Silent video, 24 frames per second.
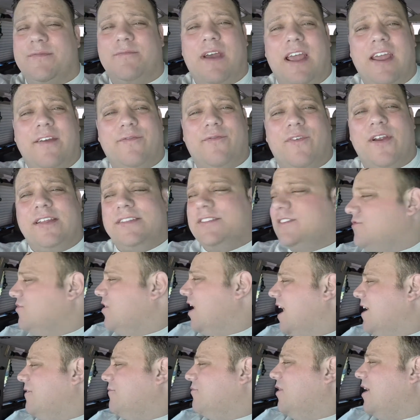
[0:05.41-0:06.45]
my friend's
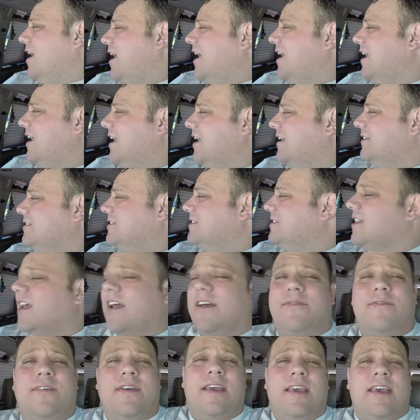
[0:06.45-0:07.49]
driveway and
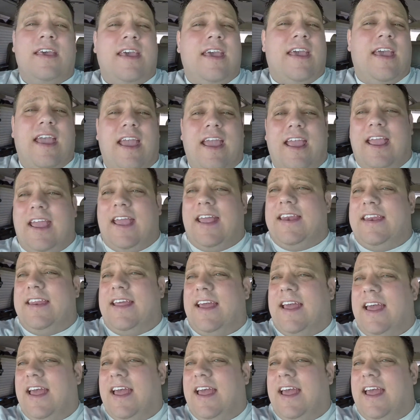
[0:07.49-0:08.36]
stuff and